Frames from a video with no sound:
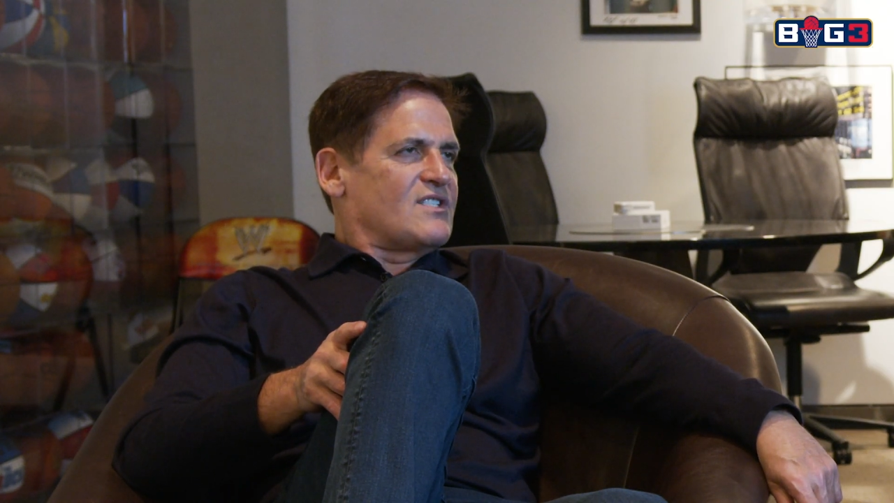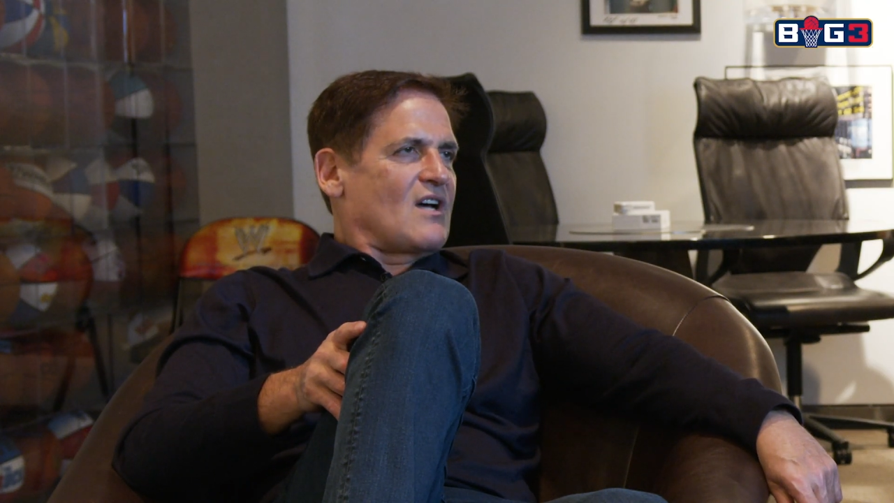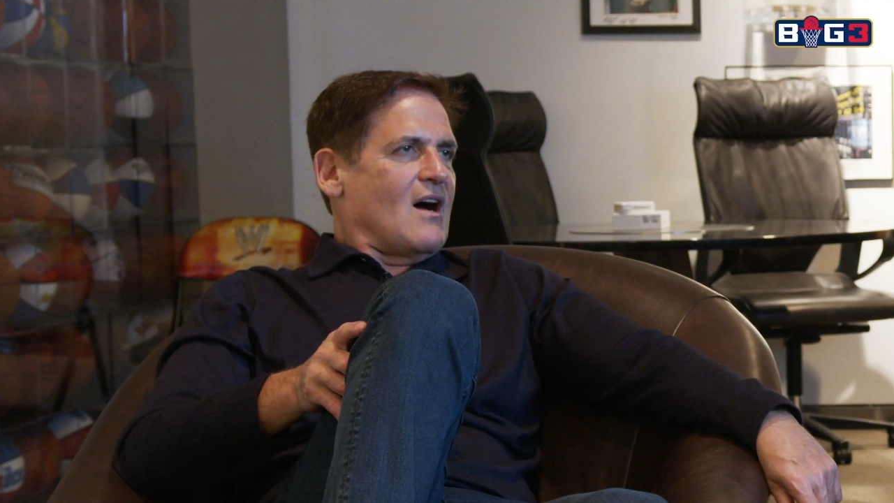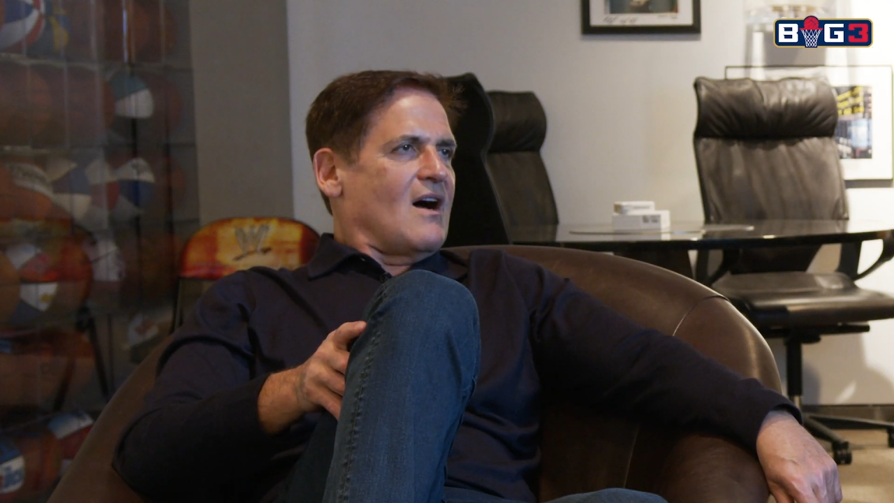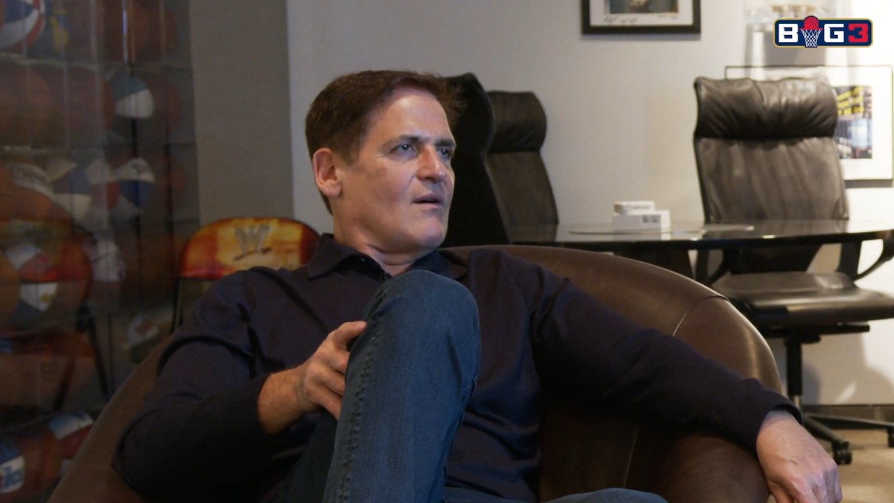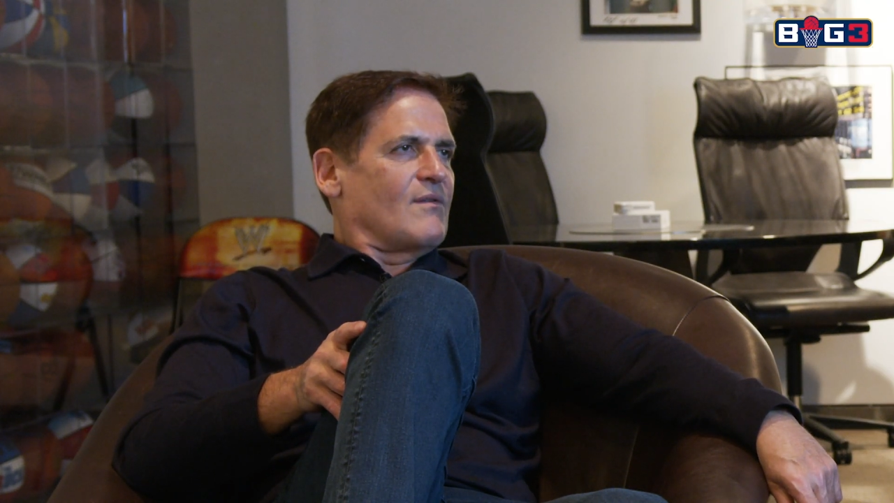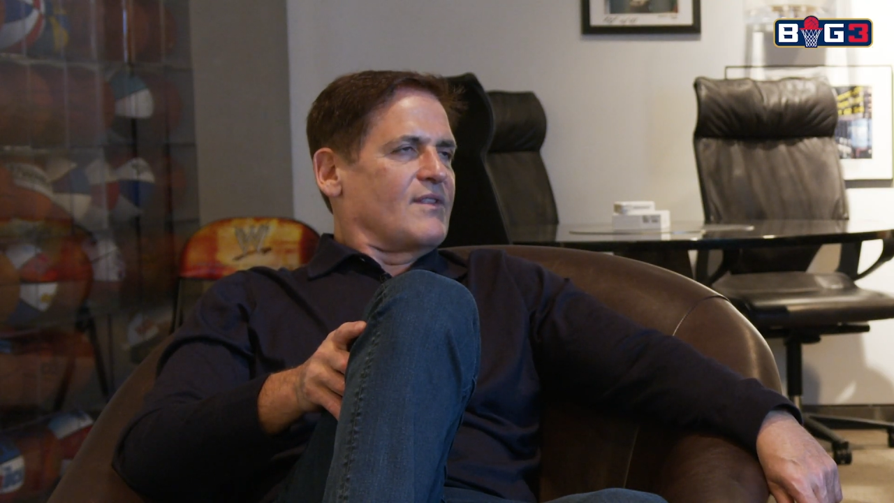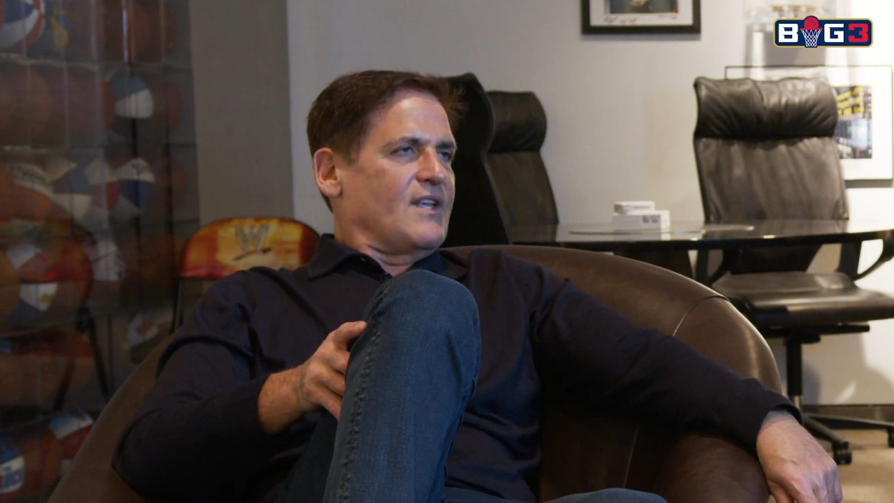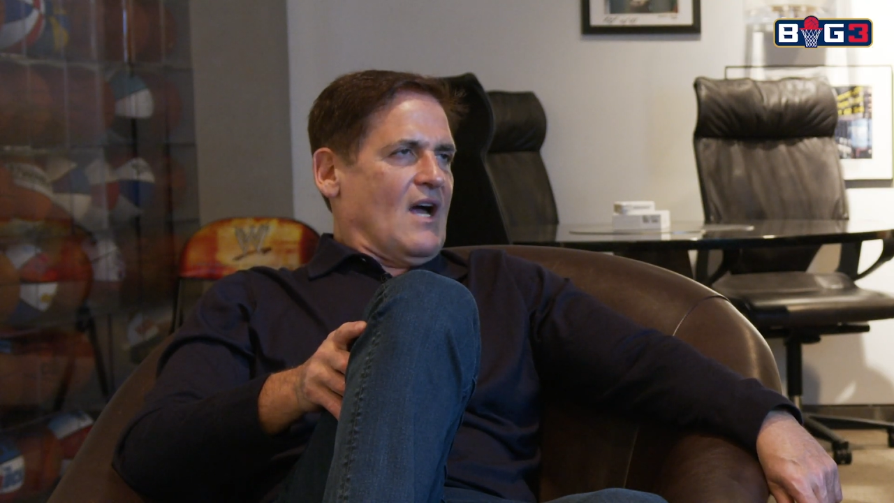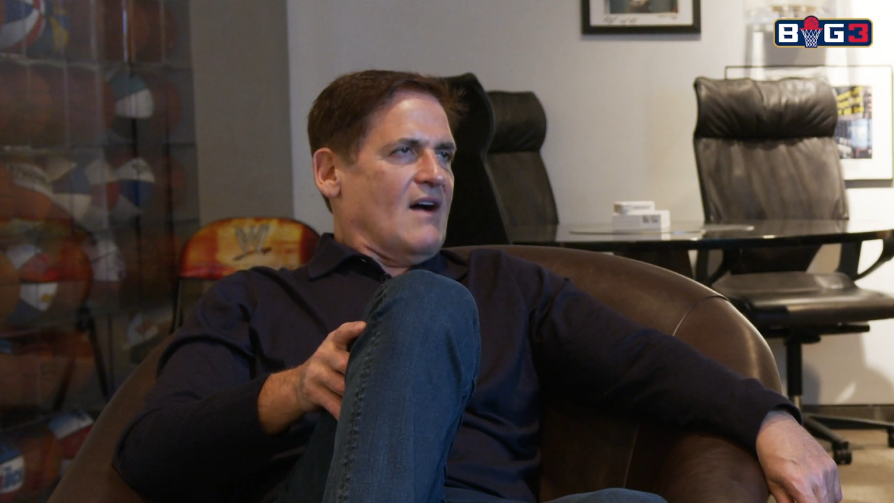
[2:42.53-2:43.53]
saw
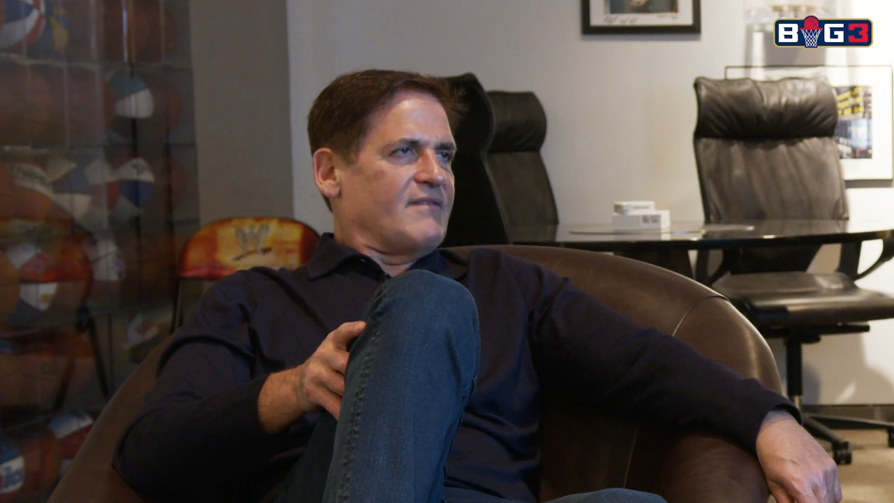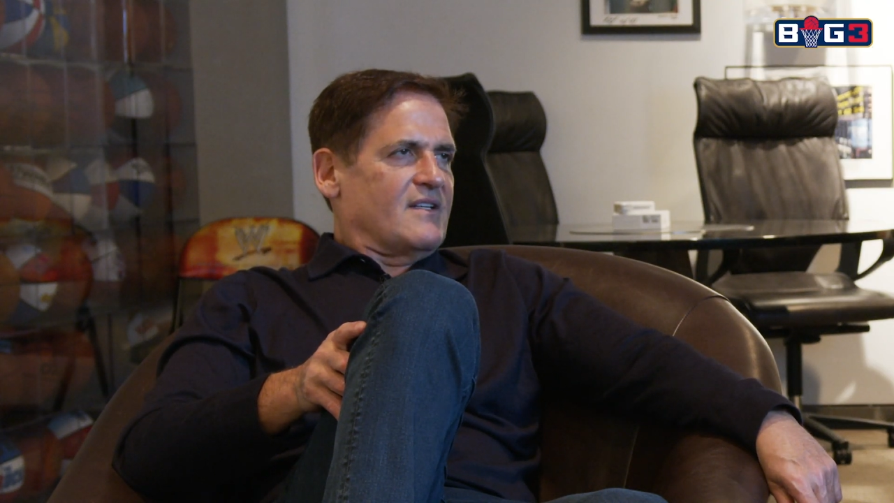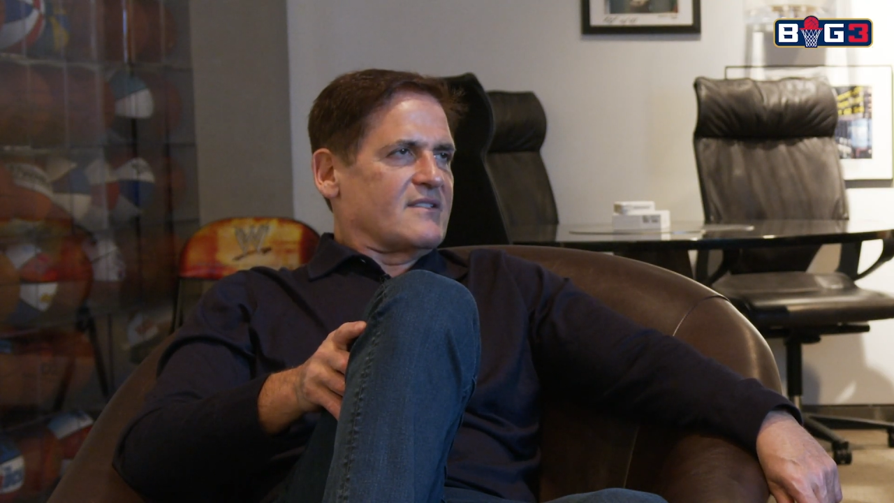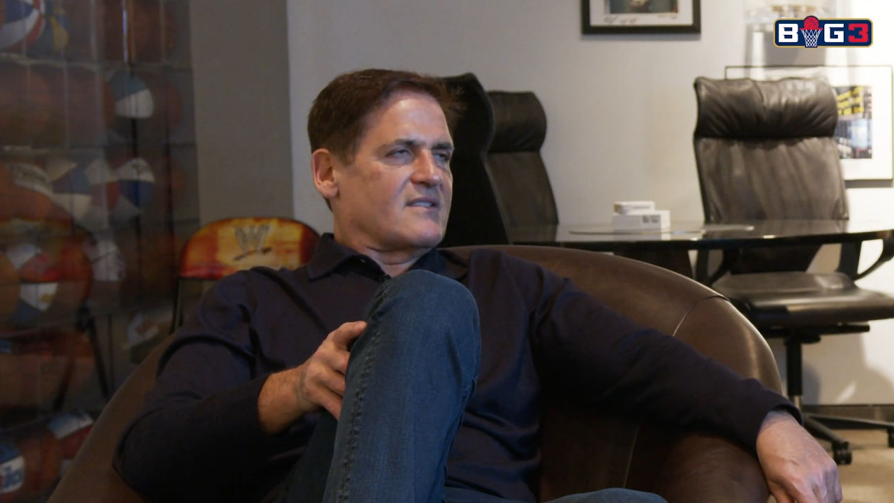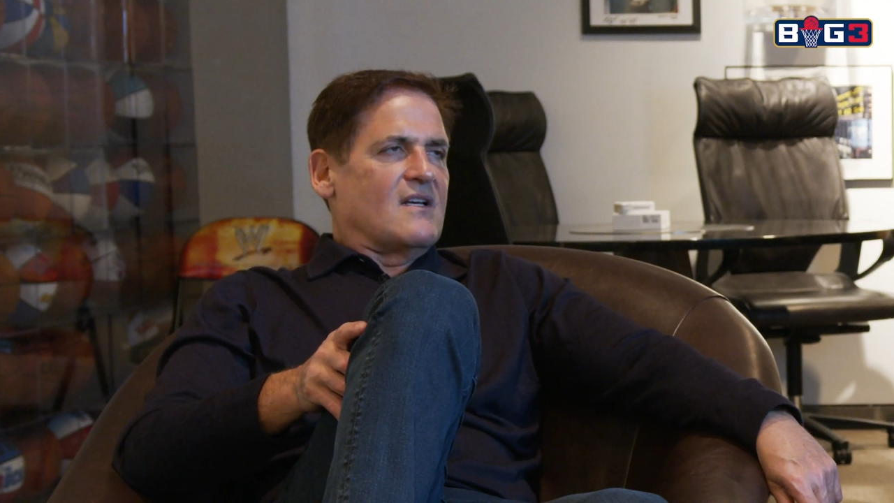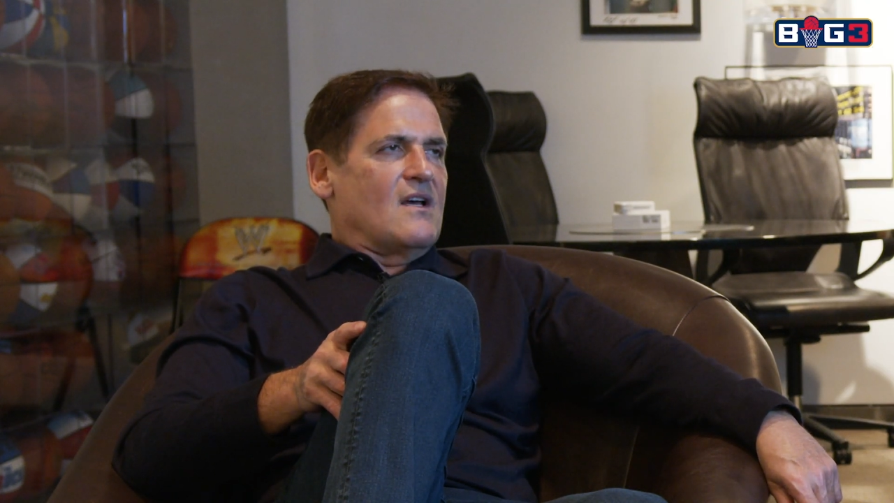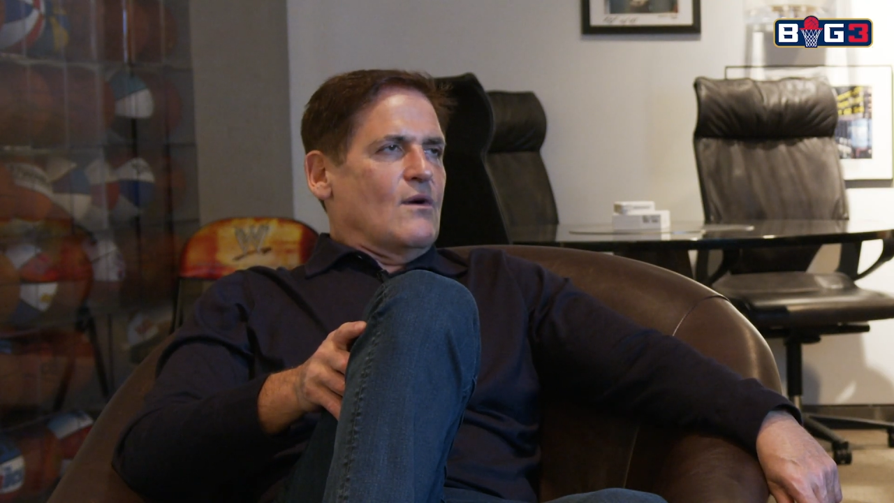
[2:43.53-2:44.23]
the obvious,